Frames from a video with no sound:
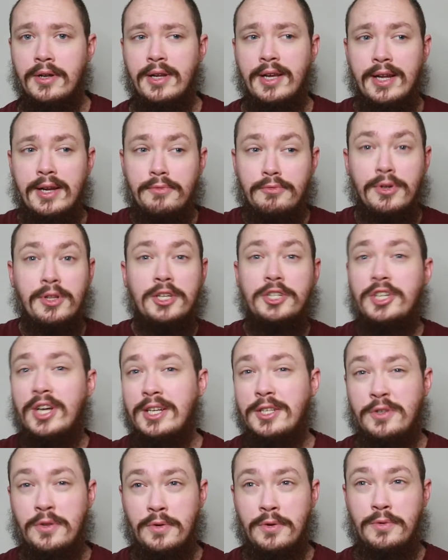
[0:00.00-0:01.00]
and it really
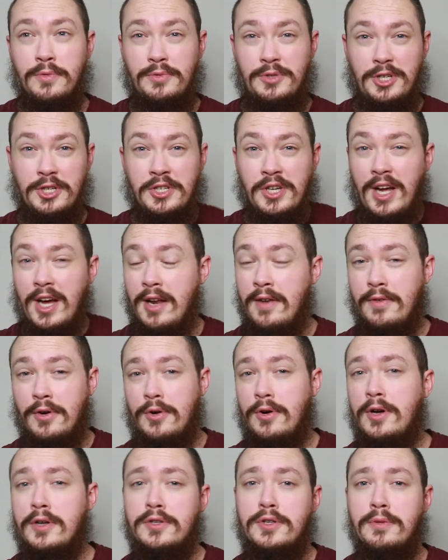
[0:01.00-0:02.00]
shines through just kind of
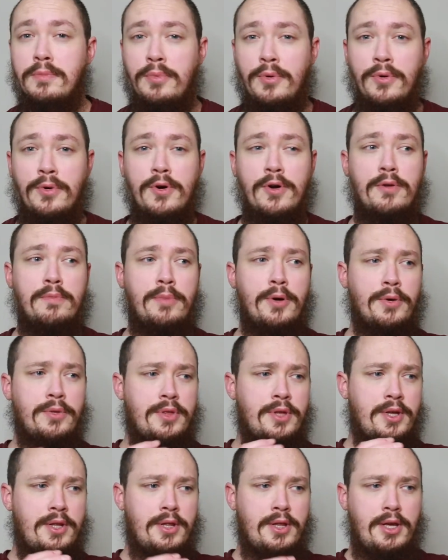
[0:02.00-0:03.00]
across the board, both
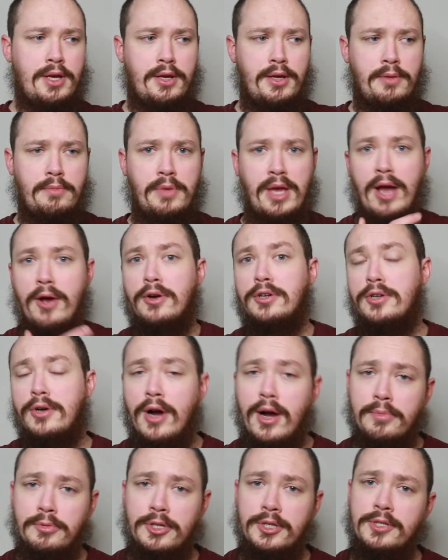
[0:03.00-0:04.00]
in the character
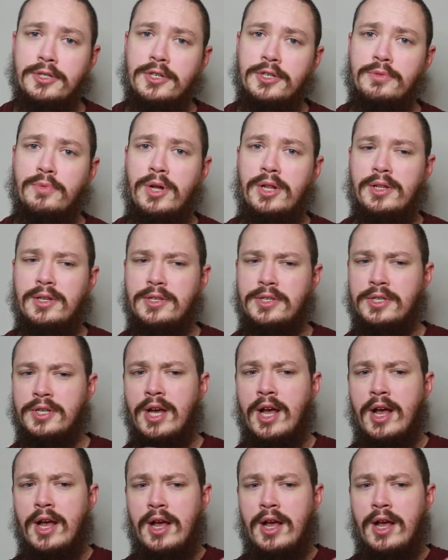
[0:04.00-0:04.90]
options as well as